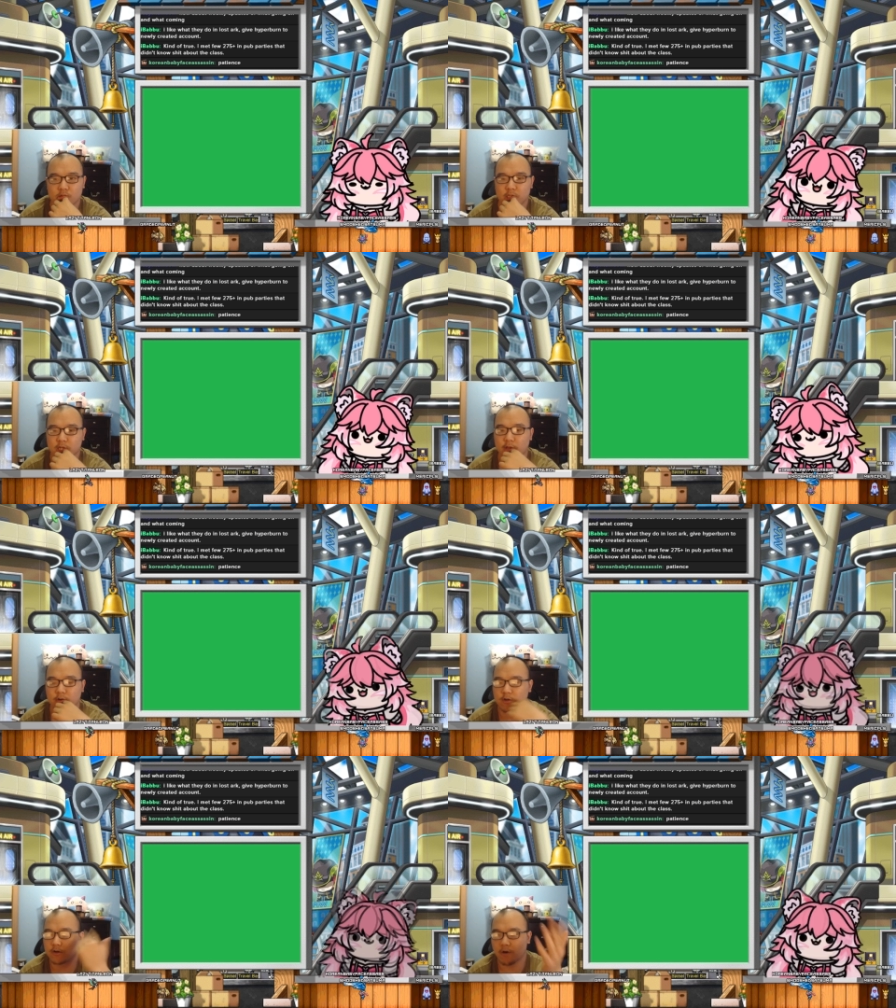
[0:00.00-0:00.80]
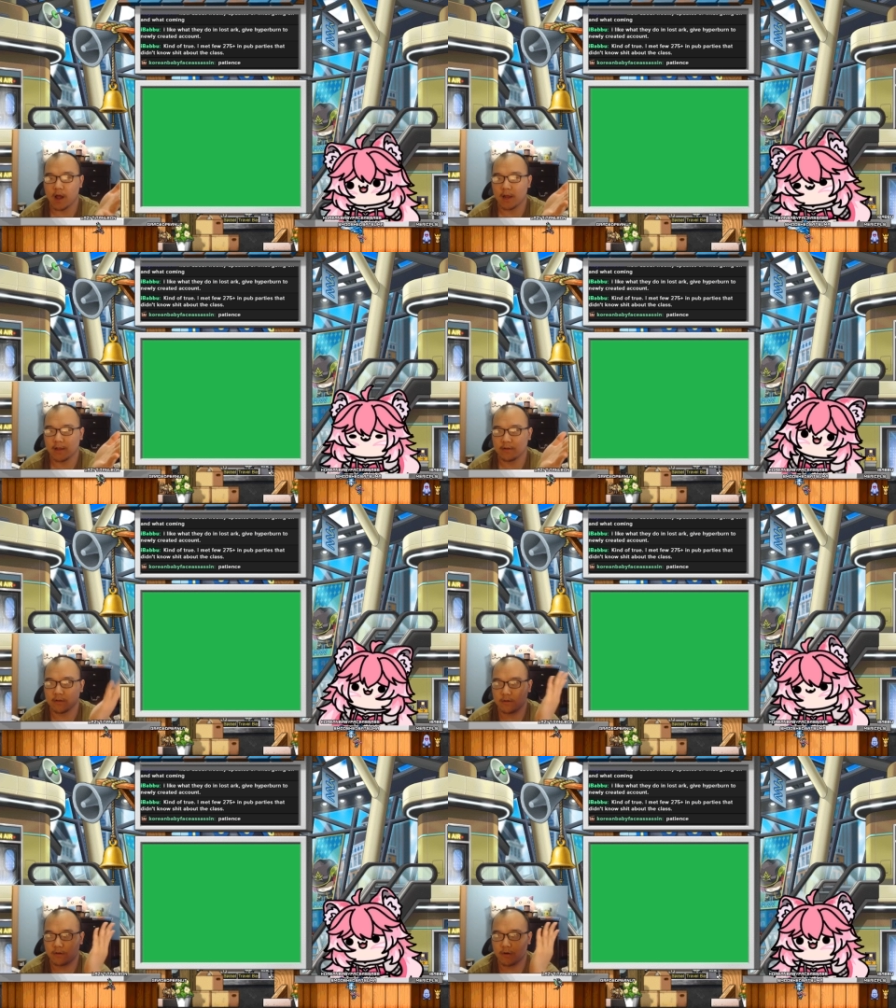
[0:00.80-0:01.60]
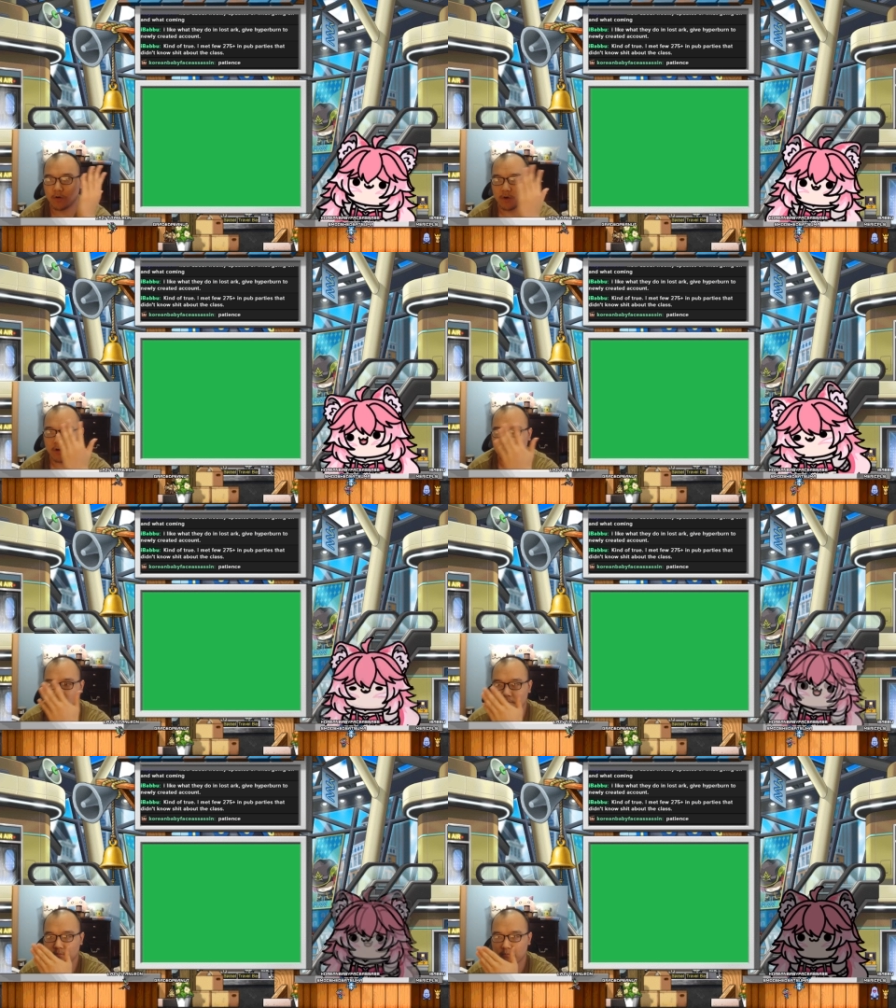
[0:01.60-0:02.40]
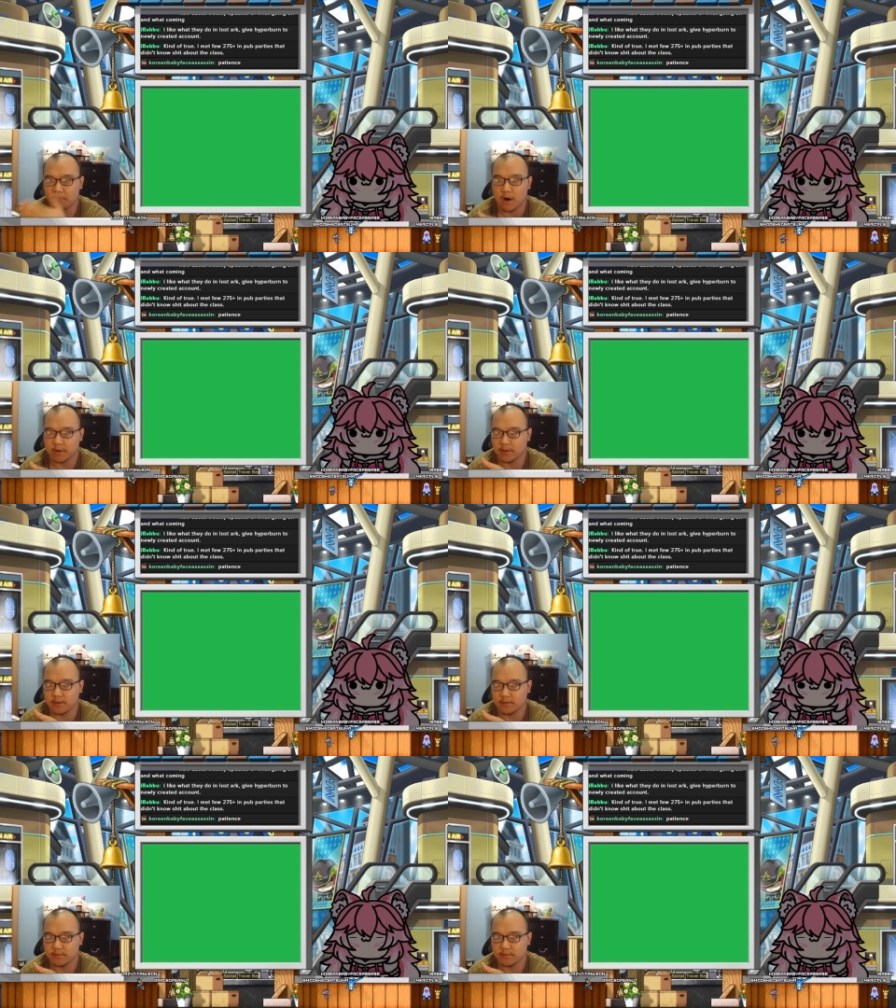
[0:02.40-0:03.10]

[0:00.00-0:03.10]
it's either grind or market.